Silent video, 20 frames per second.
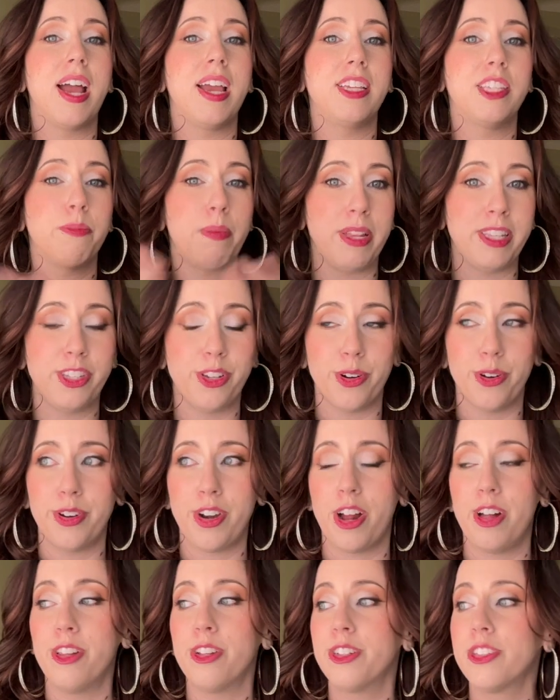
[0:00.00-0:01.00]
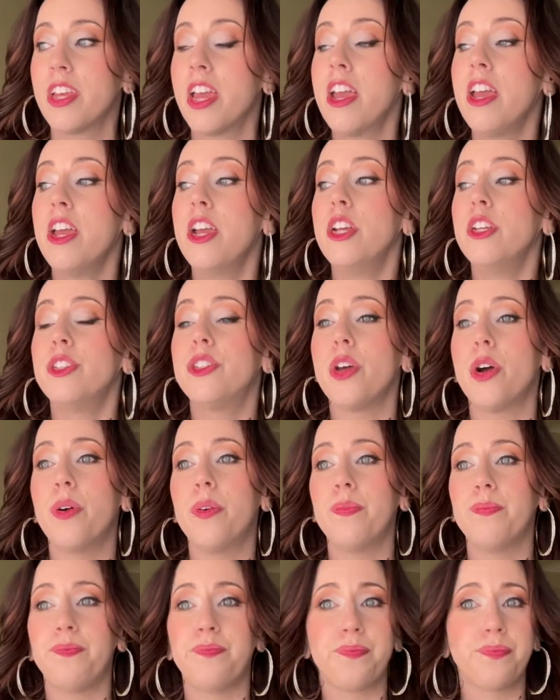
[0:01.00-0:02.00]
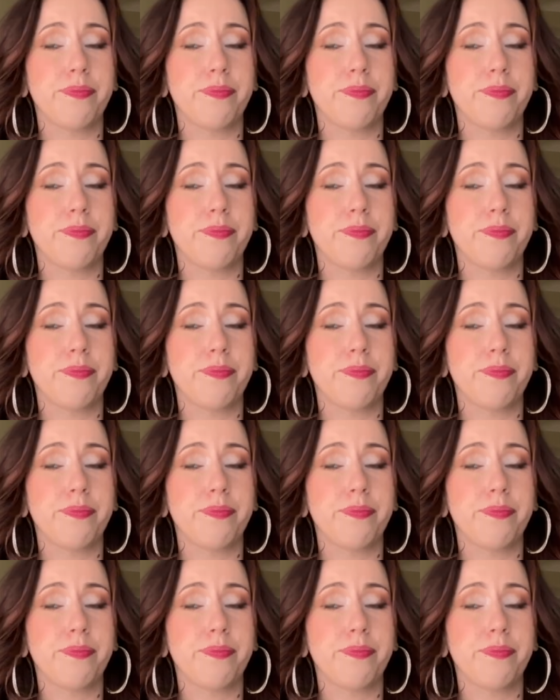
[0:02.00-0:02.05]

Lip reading: I spent $0. So